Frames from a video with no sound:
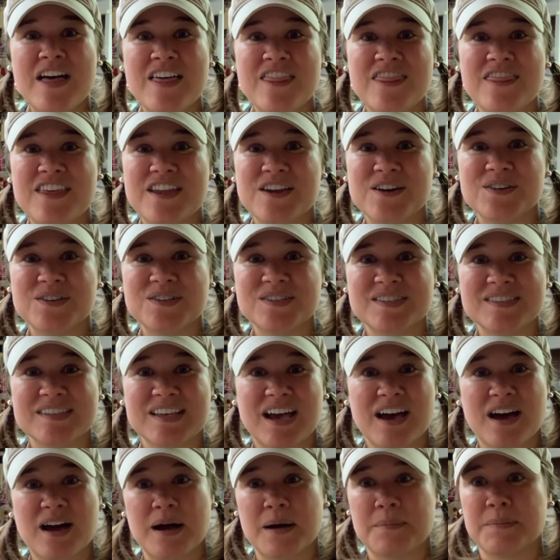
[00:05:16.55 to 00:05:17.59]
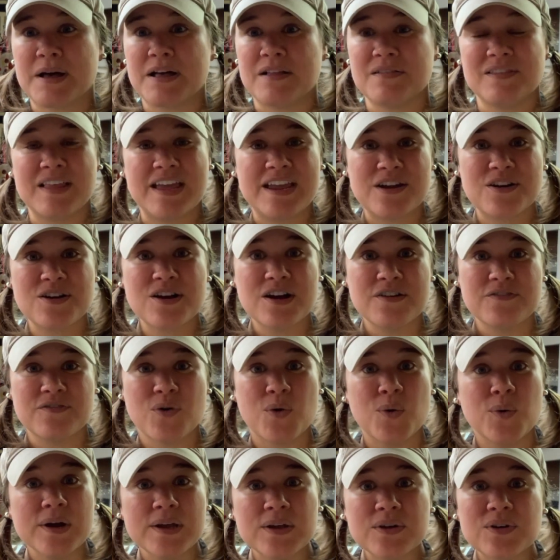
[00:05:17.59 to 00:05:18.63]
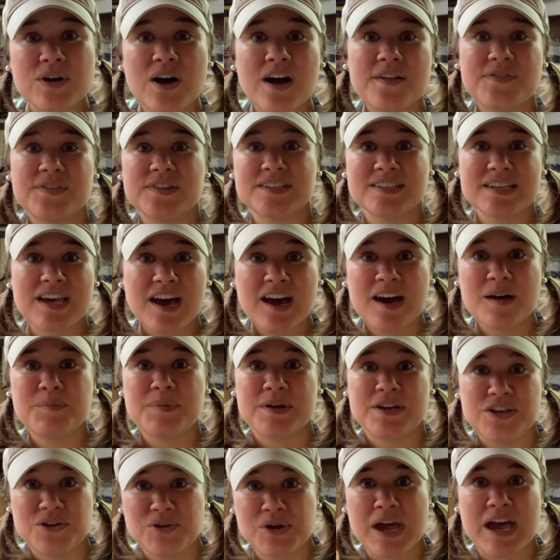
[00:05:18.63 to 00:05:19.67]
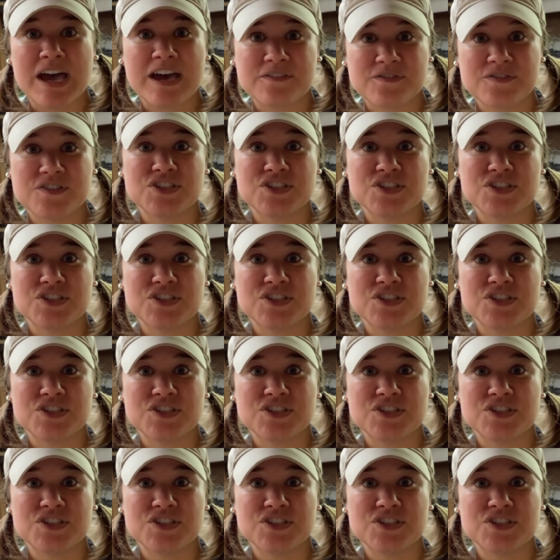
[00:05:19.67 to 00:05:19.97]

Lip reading: there's a layer of oil on the top and you have